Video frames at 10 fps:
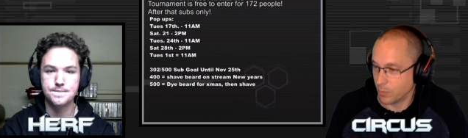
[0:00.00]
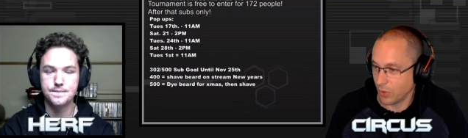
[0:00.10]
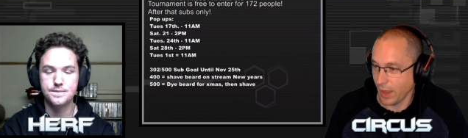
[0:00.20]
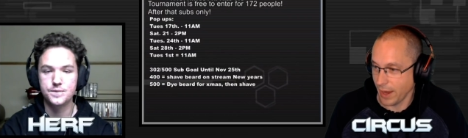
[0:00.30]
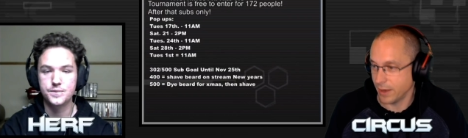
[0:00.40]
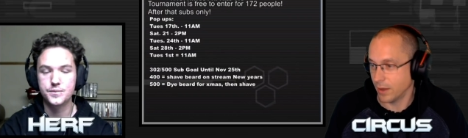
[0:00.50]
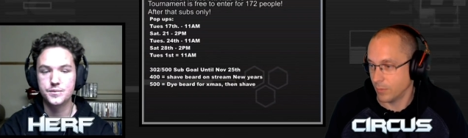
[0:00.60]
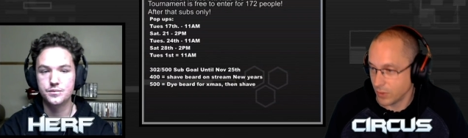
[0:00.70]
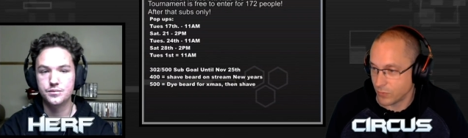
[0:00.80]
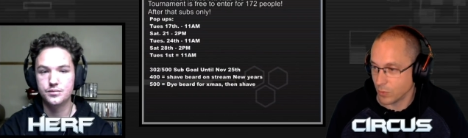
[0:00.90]

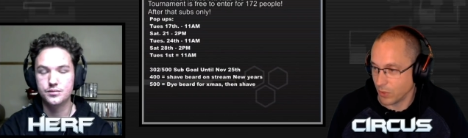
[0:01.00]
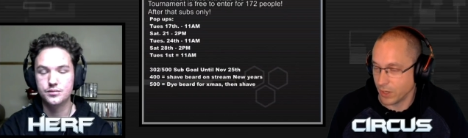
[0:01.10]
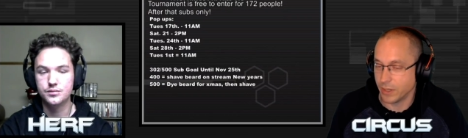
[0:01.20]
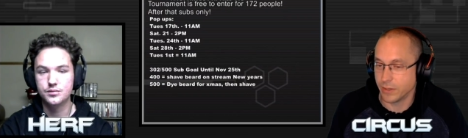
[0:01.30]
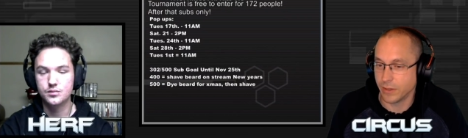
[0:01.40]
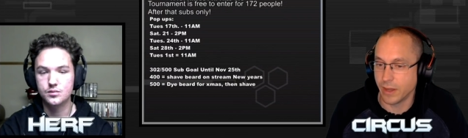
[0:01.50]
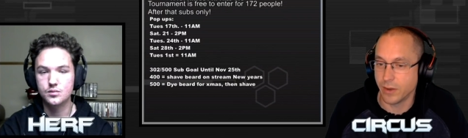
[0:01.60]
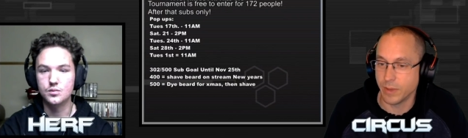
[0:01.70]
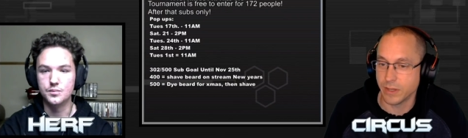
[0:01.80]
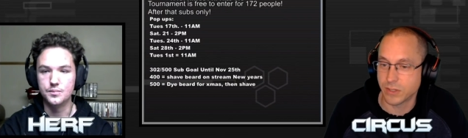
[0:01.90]
Speaker 1: platinum if you're playing on the
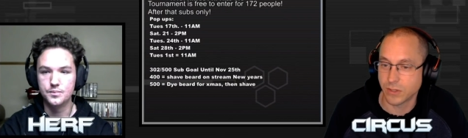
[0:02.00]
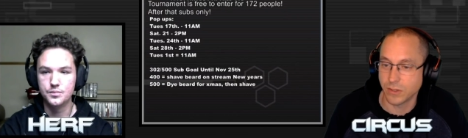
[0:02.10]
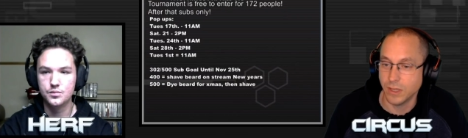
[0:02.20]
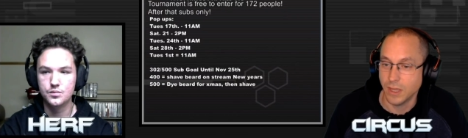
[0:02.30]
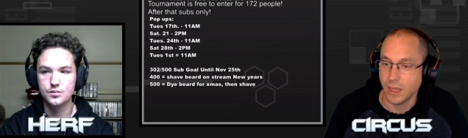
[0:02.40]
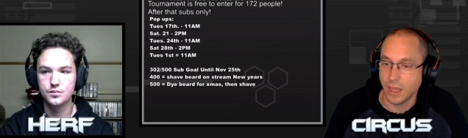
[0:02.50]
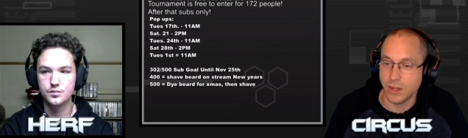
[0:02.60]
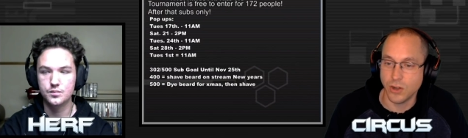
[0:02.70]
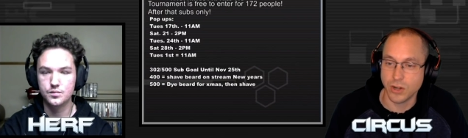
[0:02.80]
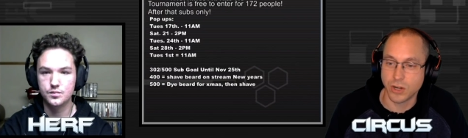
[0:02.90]
ladder, basically. And
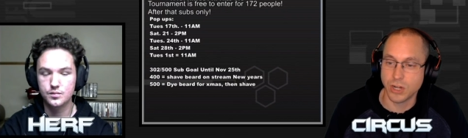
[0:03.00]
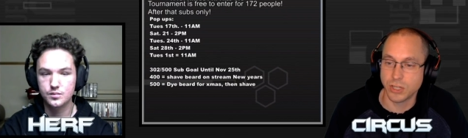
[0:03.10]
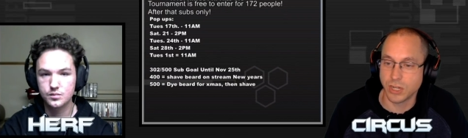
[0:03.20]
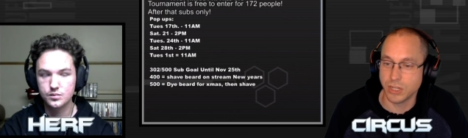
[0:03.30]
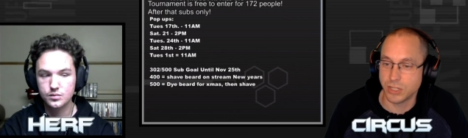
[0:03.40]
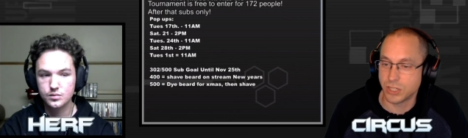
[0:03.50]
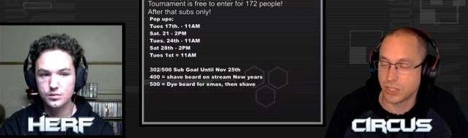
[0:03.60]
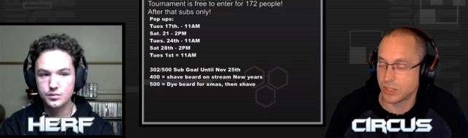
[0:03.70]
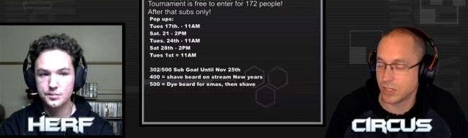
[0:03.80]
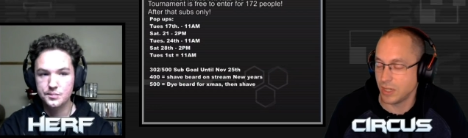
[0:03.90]
you're going to
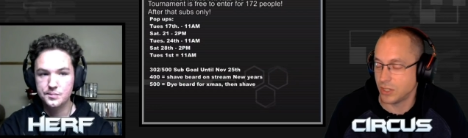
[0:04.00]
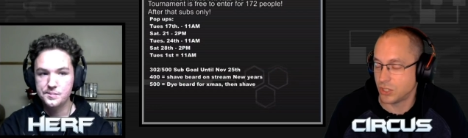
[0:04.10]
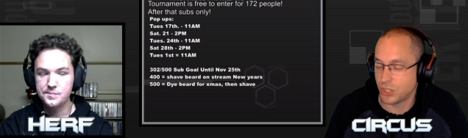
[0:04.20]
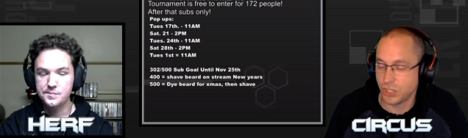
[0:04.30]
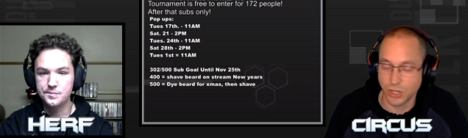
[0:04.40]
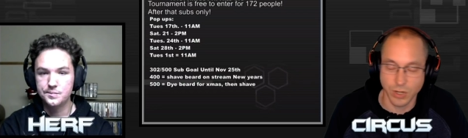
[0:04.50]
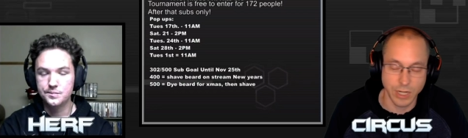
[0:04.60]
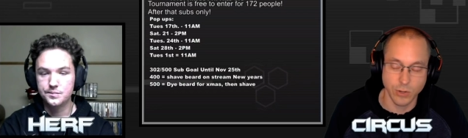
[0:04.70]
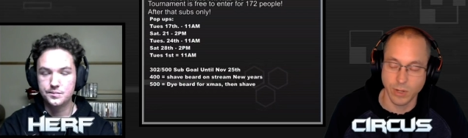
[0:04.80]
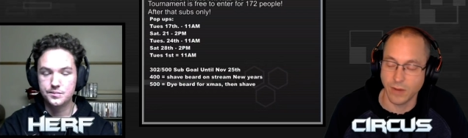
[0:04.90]
see
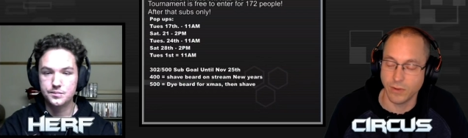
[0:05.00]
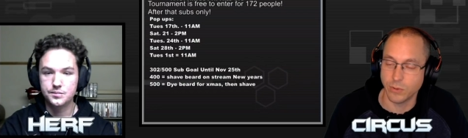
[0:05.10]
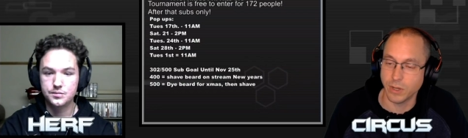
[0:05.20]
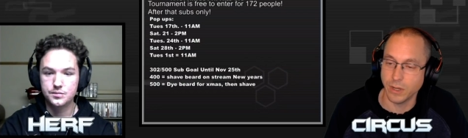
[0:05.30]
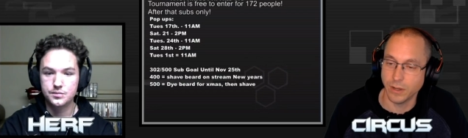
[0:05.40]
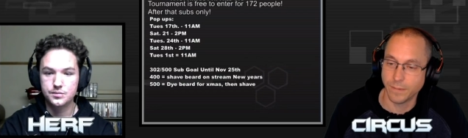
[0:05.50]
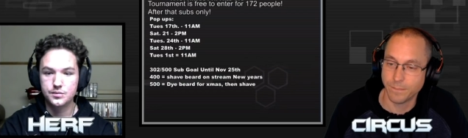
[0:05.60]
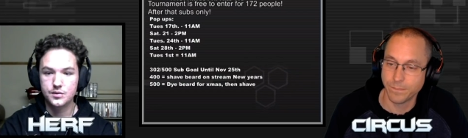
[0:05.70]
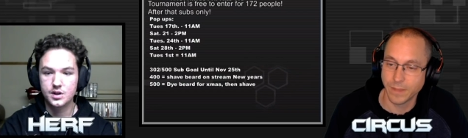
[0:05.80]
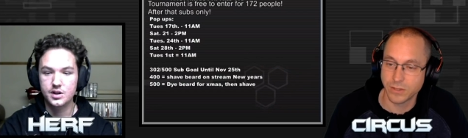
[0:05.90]
Shiranui everywhere.
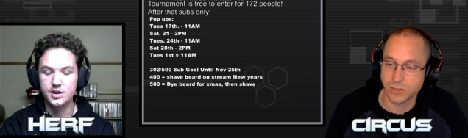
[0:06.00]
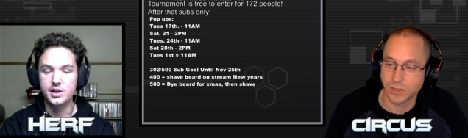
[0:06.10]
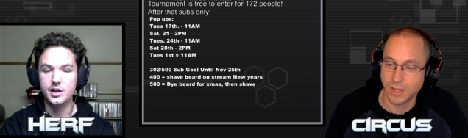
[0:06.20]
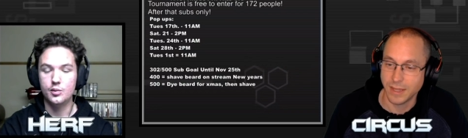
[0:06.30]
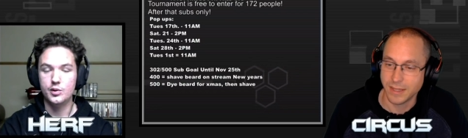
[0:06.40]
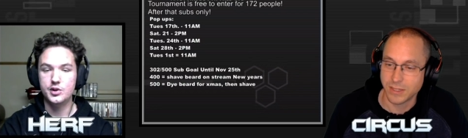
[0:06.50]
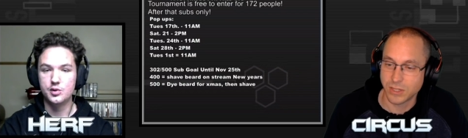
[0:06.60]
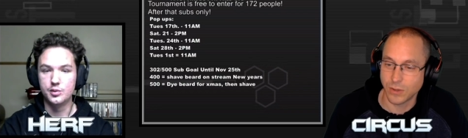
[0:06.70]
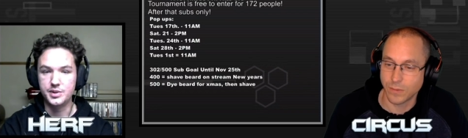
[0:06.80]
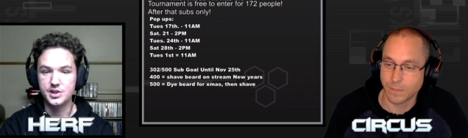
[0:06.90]
Speaker 2: Yeah,
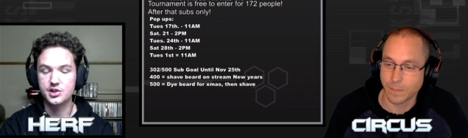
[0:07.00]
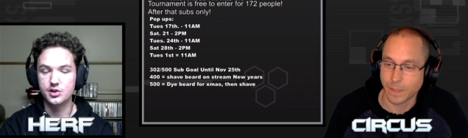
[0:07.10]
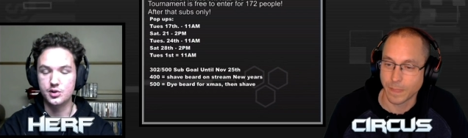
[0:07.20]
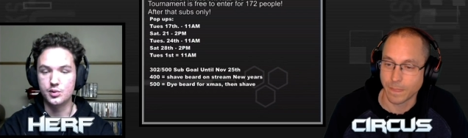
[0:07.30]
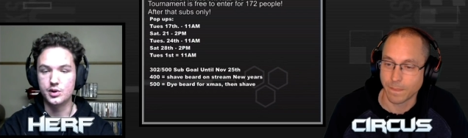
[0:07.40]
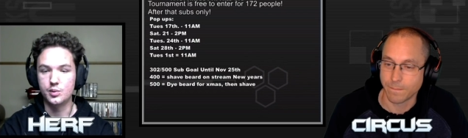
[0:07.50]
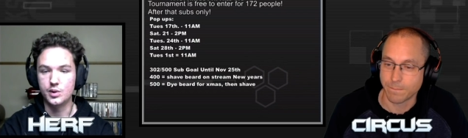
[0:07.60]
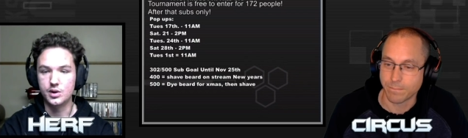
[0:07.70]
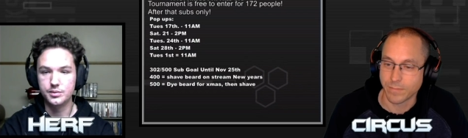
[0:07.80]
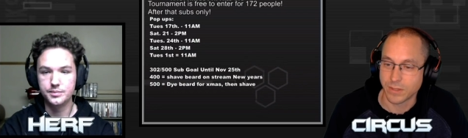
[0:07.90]
Ritual Beast could do really
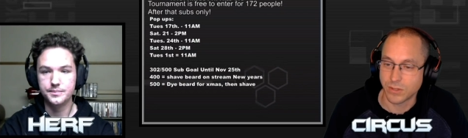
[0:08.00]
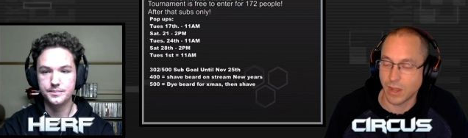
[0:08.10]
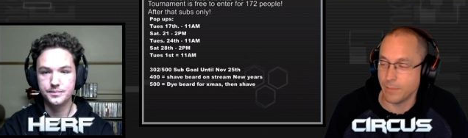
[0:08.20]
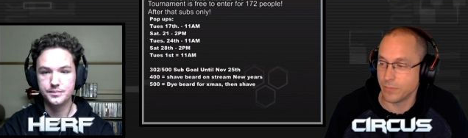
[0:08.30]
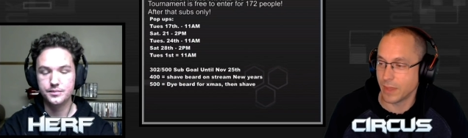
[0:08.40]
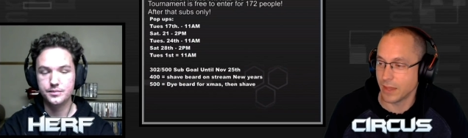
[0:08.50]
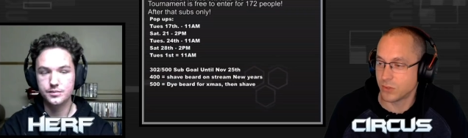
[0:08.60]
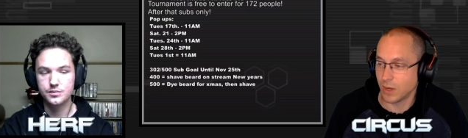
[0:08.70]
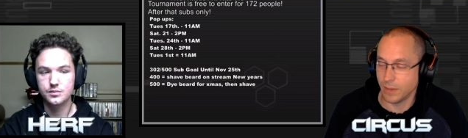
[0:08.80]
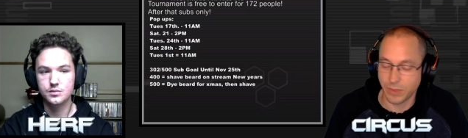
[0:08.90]
Speaker 1: well. So
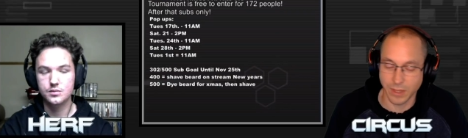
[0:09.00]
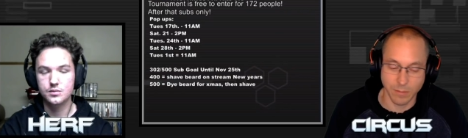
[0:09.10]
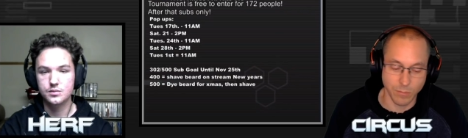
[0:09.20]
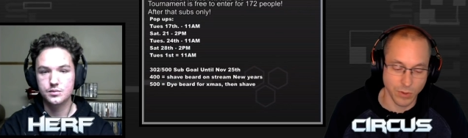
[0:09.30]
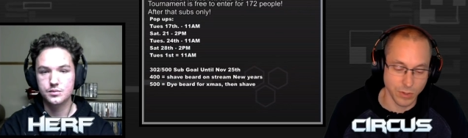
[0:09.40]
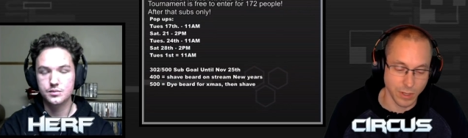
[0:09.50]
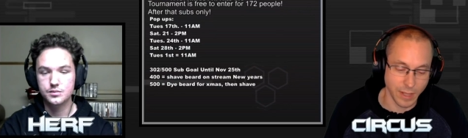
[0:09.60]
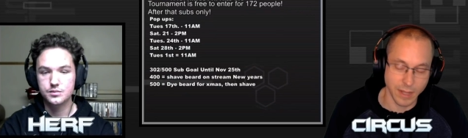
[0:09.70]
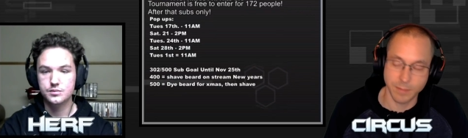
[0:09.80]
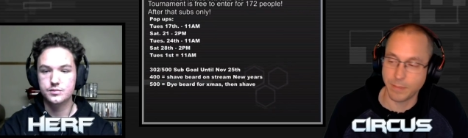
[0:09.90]
that's what I'm thinking. A
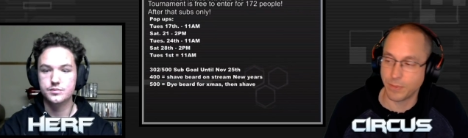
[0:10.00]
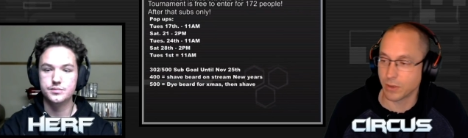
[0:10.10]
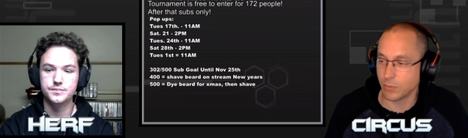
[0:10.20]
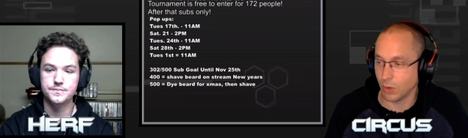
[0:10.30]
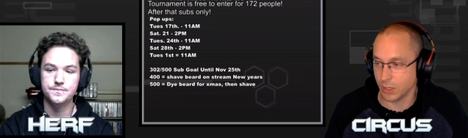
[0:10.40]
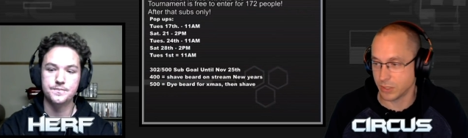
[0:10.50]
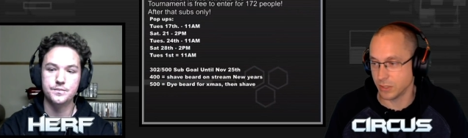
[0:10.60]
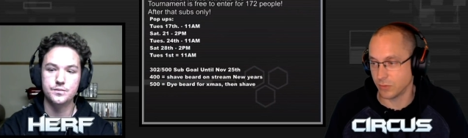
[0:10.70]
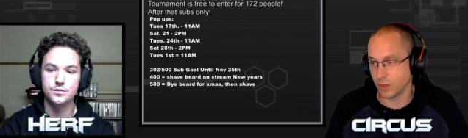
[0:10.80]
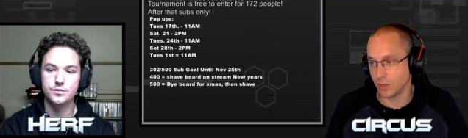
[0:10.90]
lot of the people are going to be watching
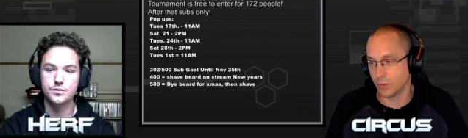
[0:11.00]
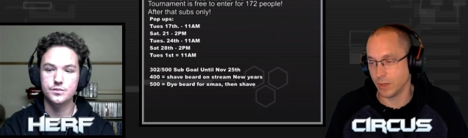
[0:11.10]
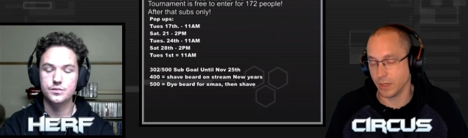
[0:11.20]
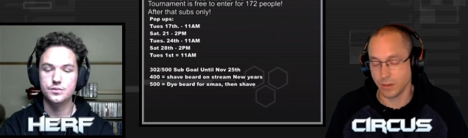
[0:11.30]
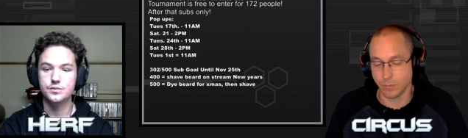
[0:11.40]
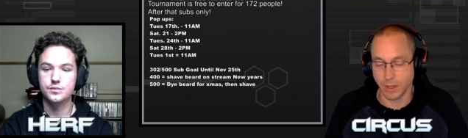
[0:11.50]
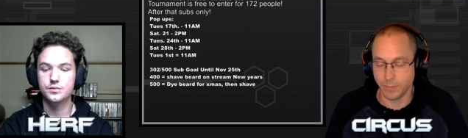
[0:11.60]
this video might